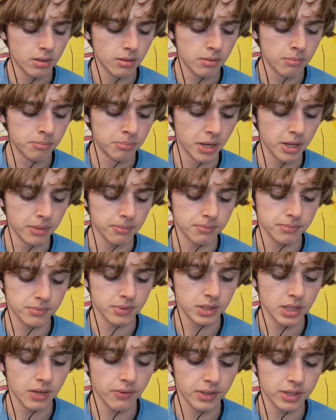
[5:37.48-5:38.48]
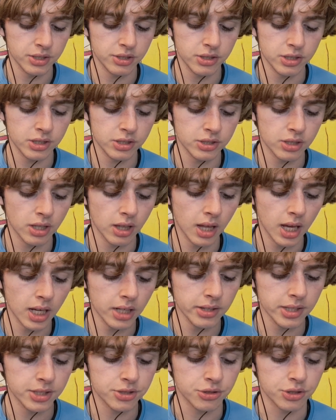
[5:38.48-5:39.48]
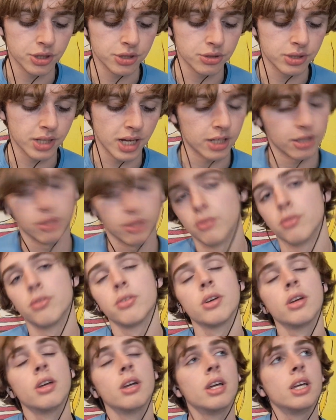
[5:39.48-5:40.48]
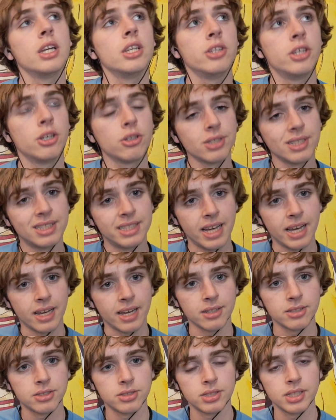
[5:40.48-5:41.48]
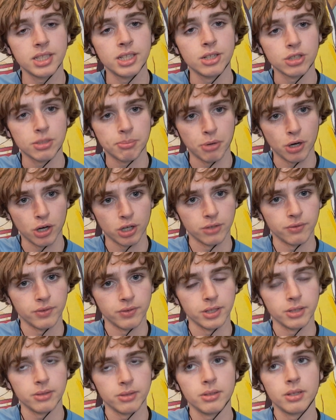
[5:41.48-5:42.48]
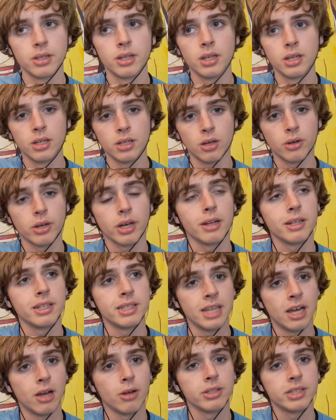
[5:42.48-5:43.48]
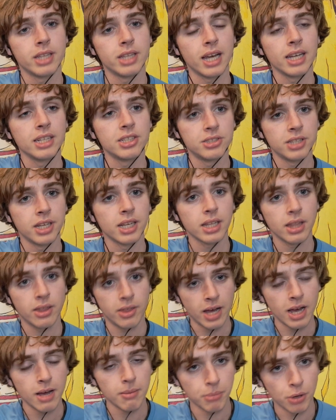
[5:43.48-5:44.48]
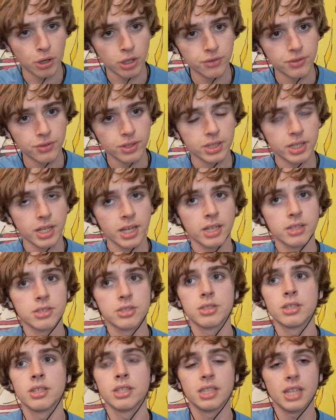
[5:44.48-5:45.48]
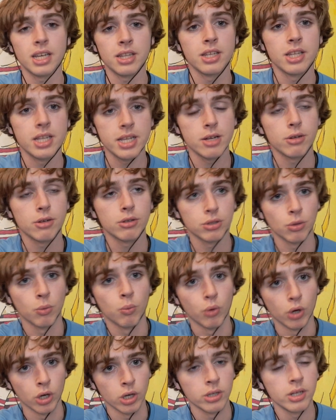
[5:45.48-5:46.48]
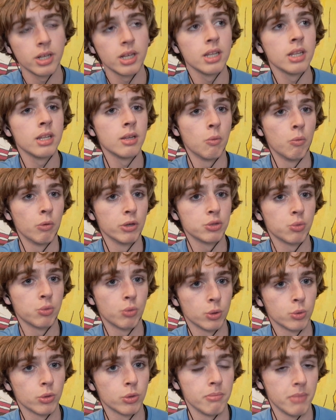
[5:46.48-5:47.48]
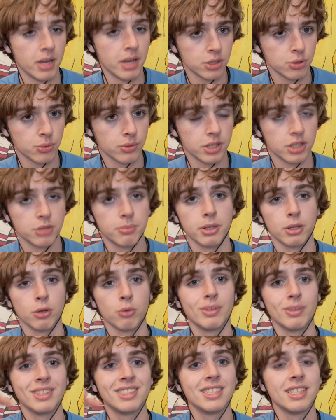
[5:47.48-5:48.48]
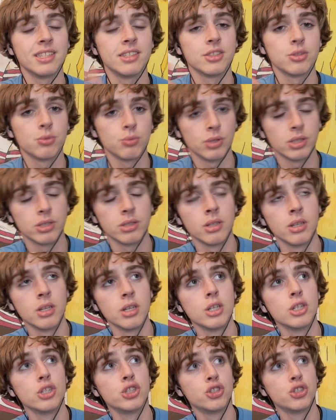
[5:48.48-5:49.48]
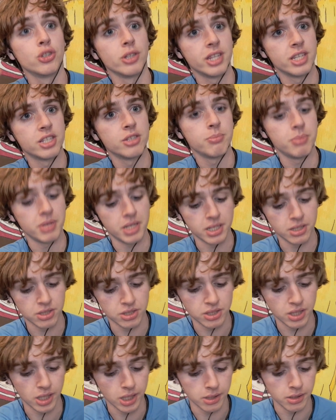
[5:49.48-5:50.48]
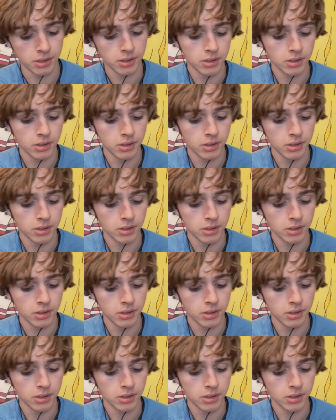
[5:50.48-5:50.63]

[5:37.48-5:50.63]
But you have a lot of these are just kind of, here's a text, here's a part of it. Okay, now dissect that part of the text, and then here's a word. Which word would mesh with this better? What sentence should this be instead?